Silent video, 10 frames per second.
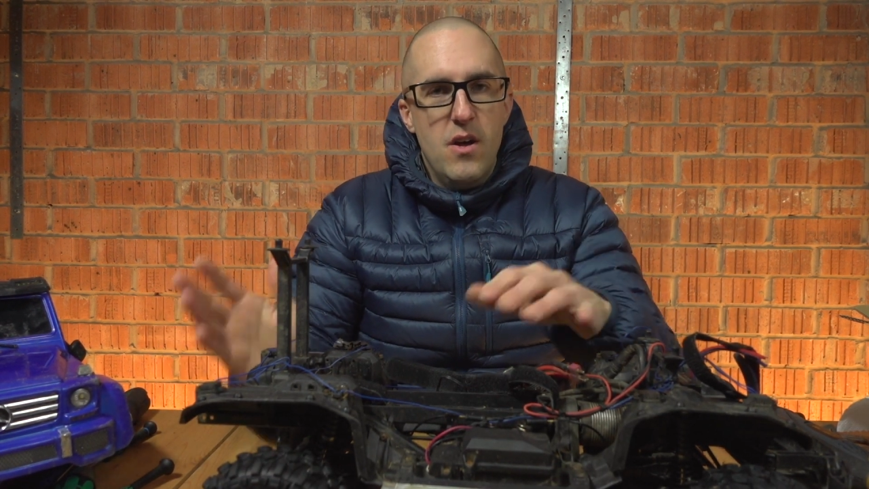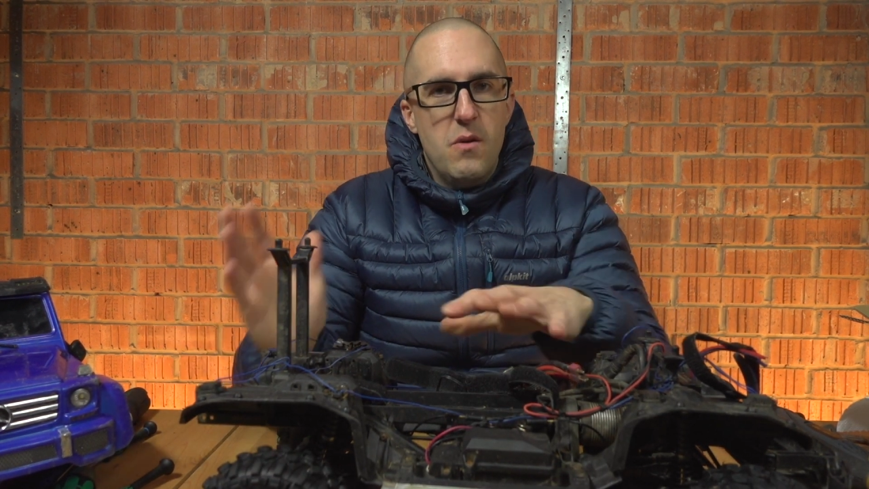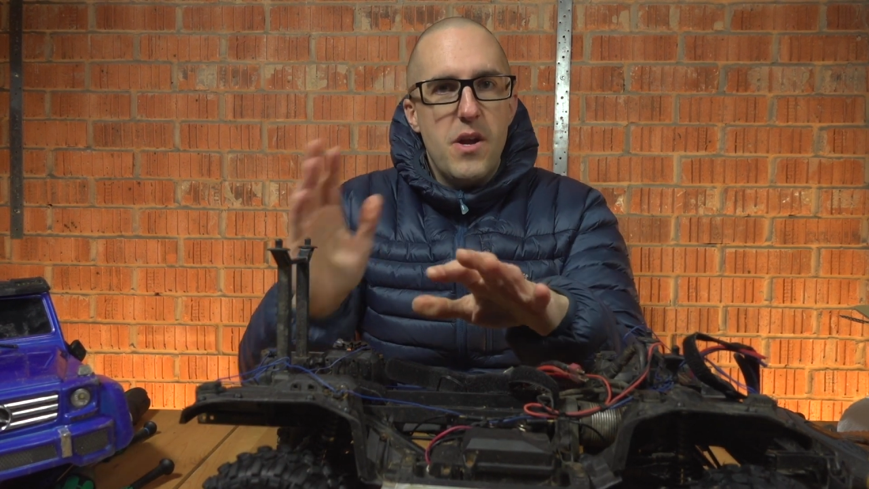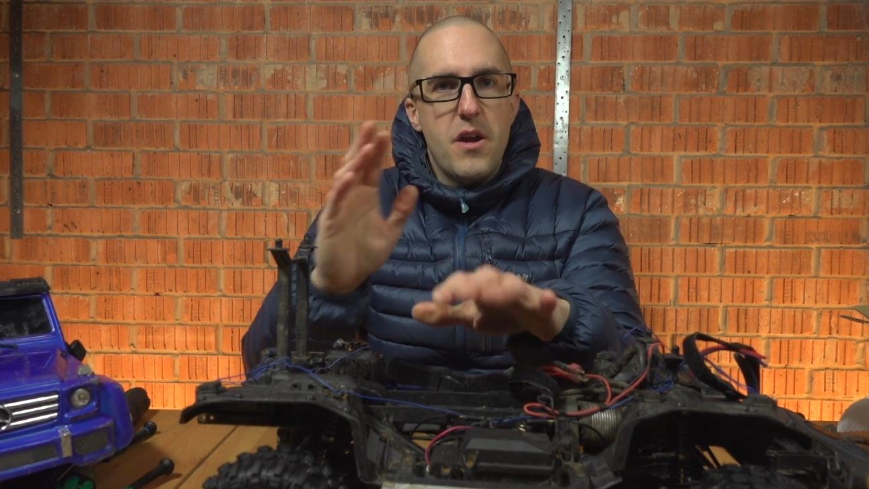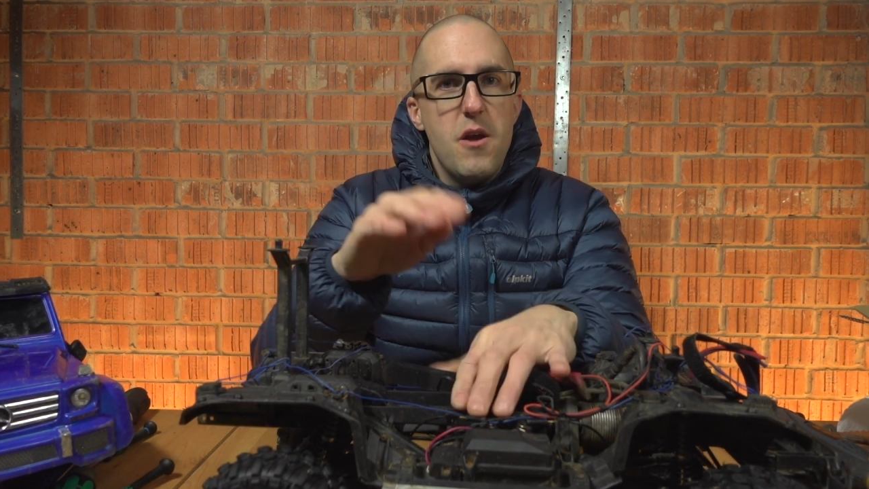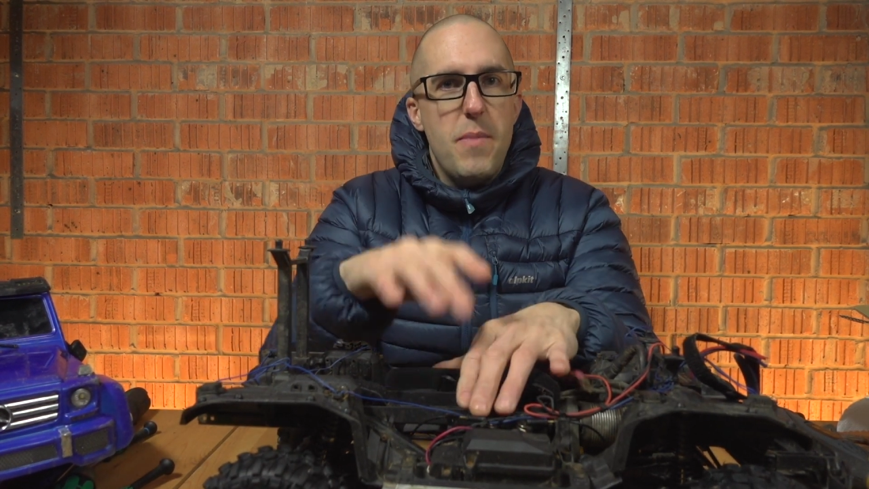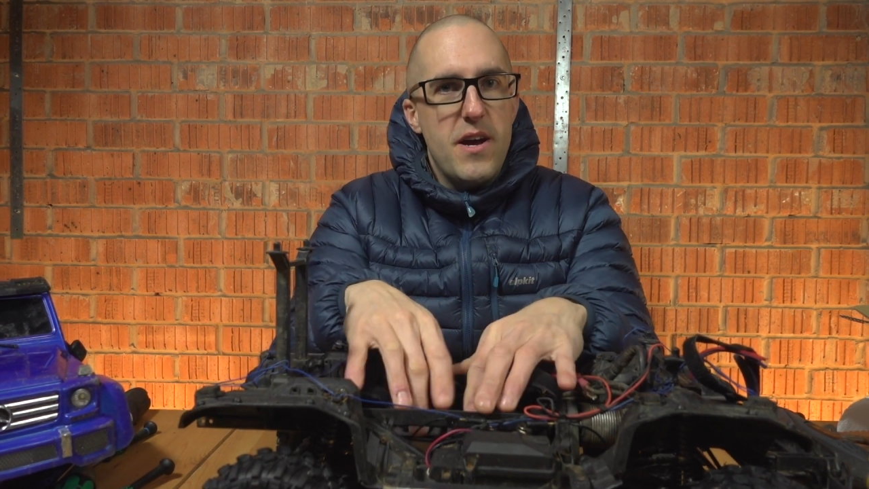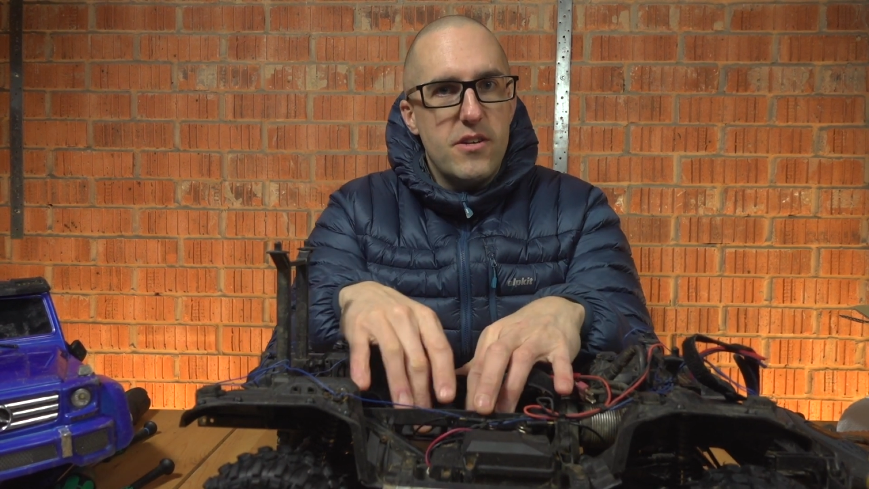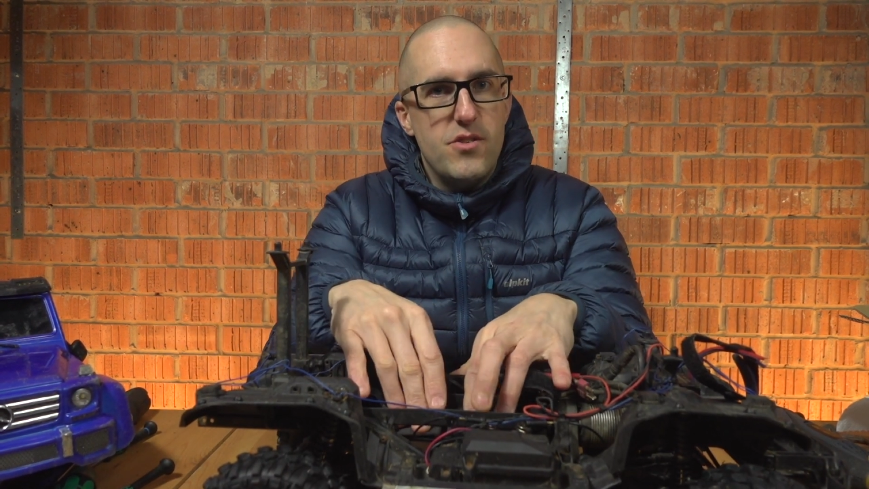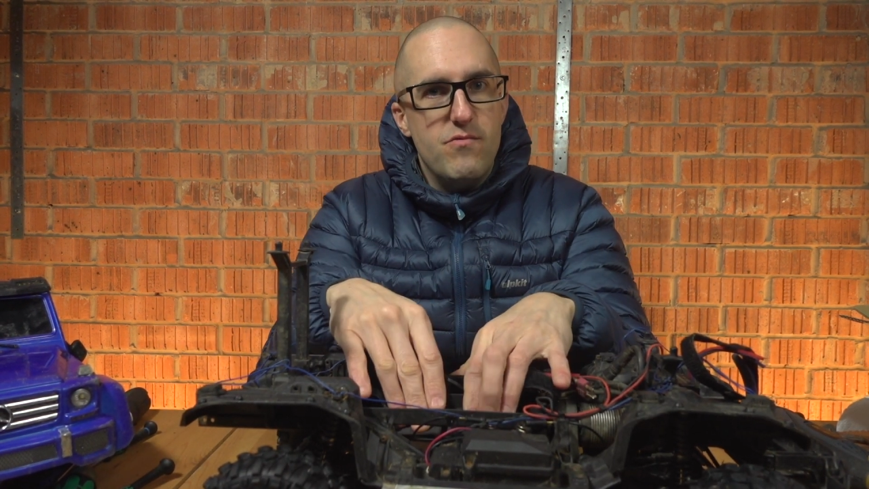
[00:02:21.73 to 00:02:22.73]
When I go
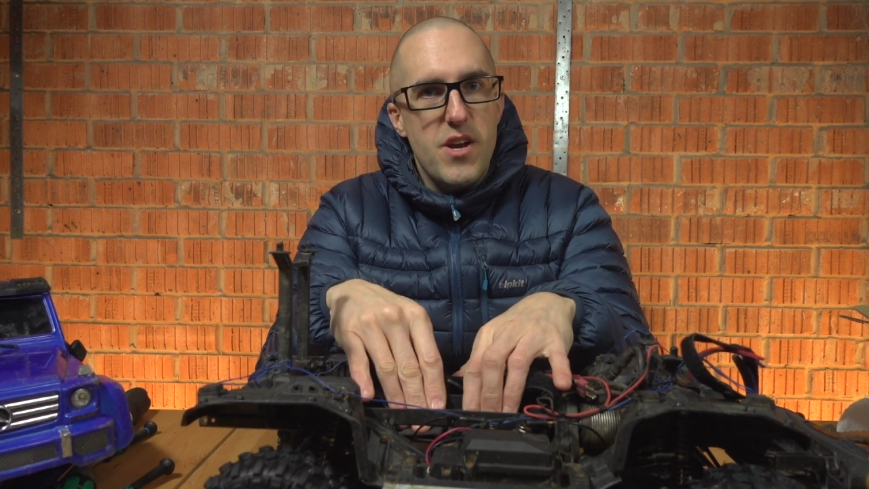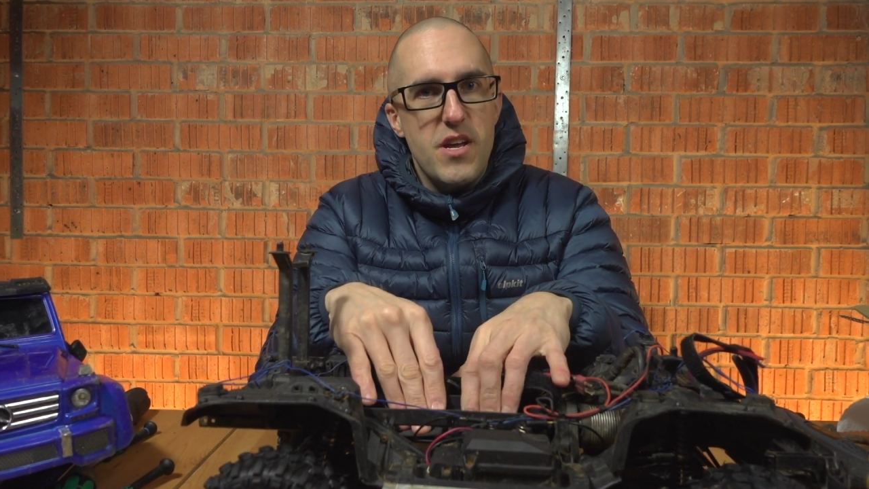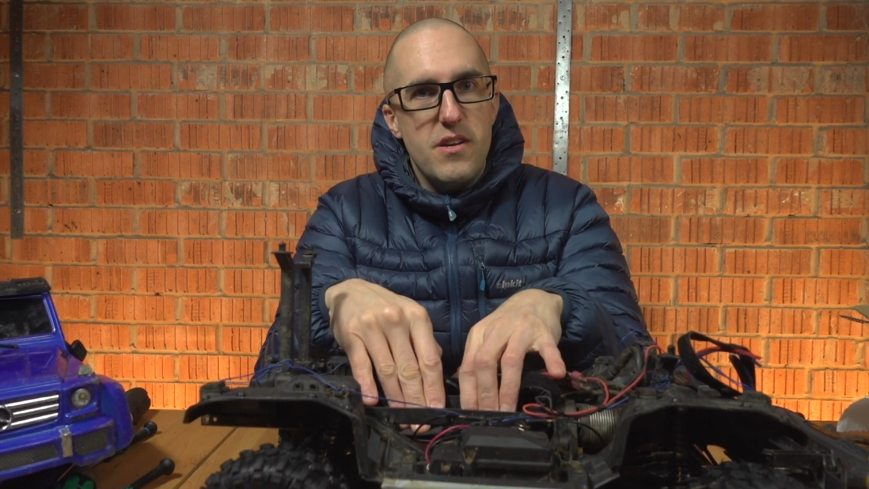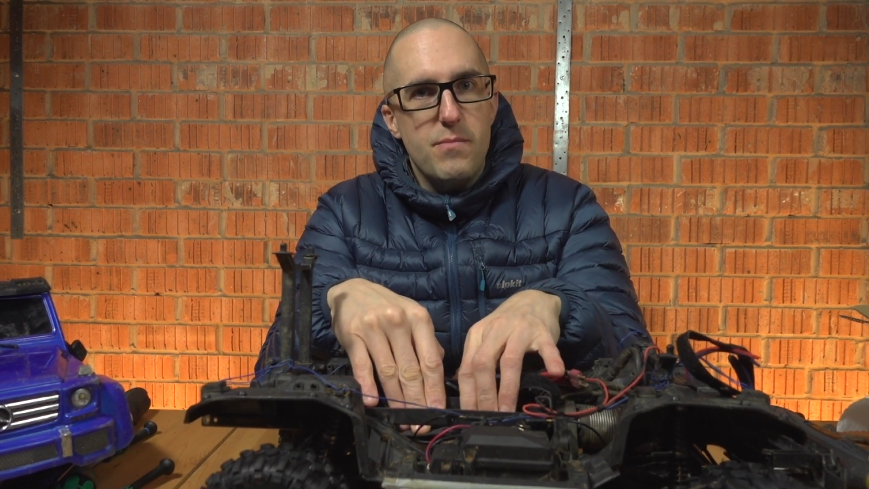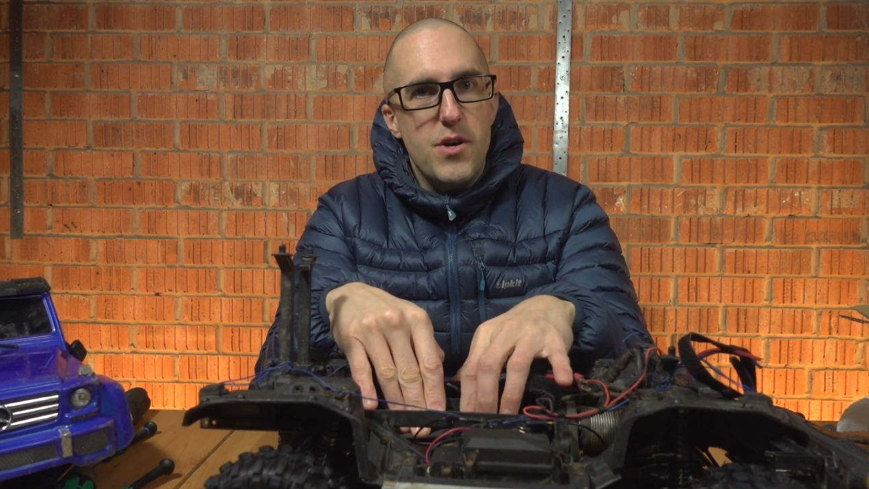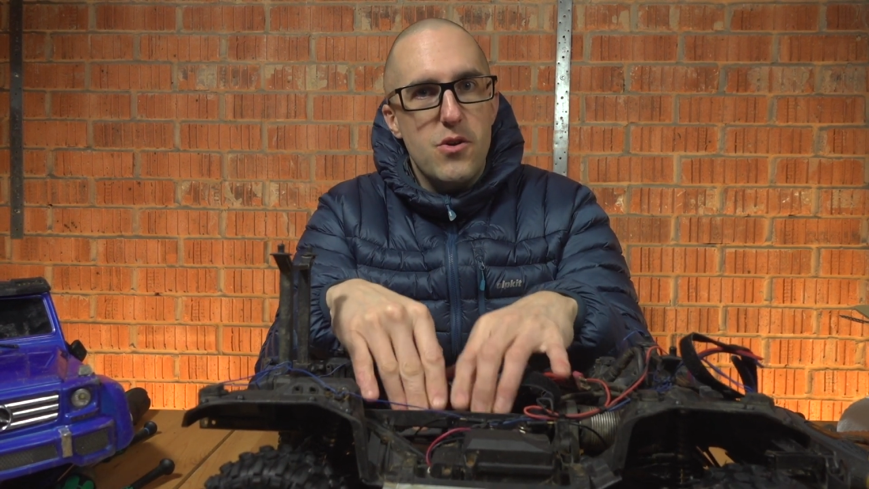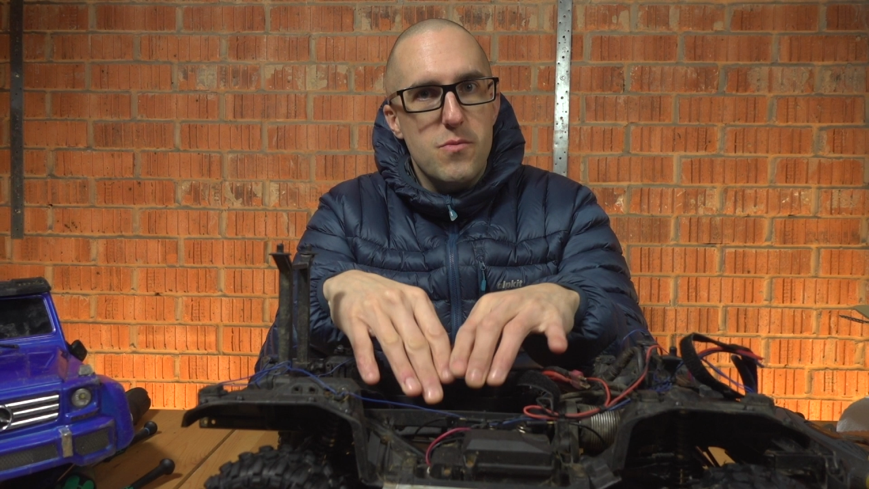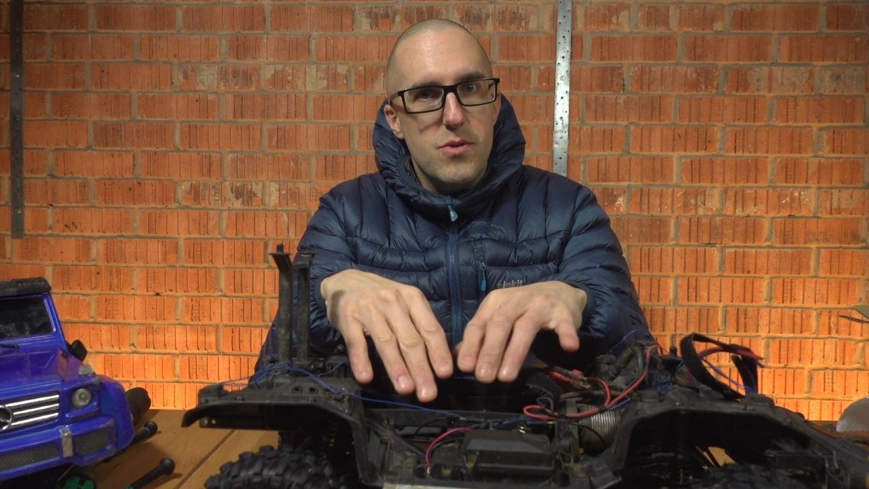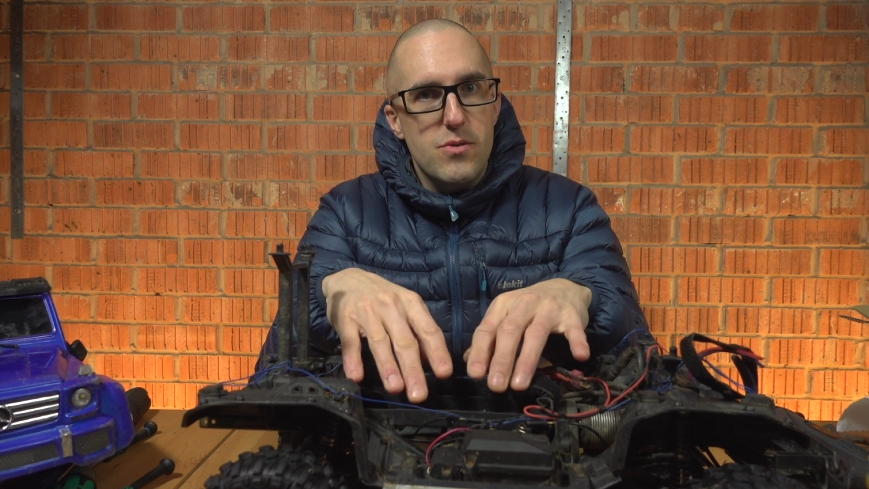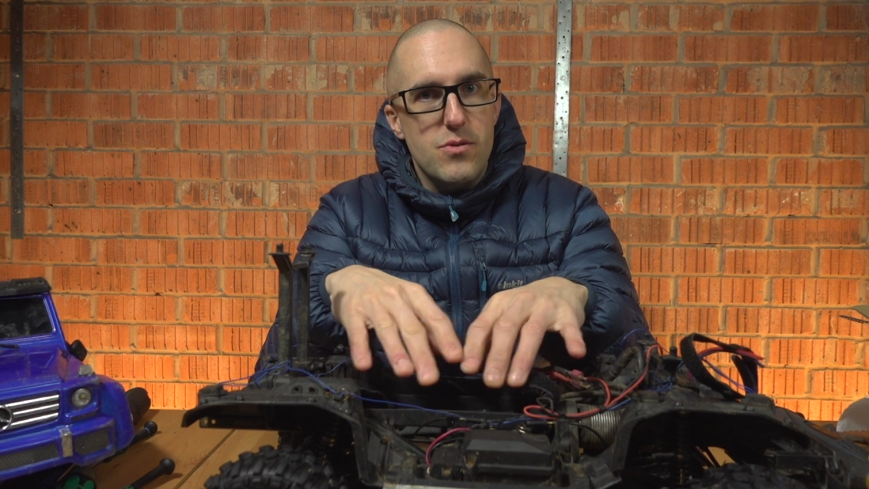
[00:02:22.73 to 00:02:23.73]
back to running my
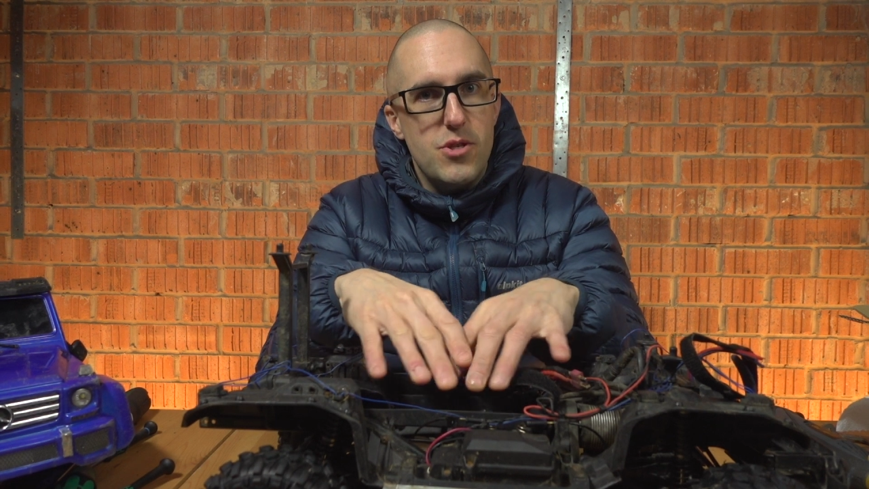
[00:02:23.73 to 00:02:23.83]
normal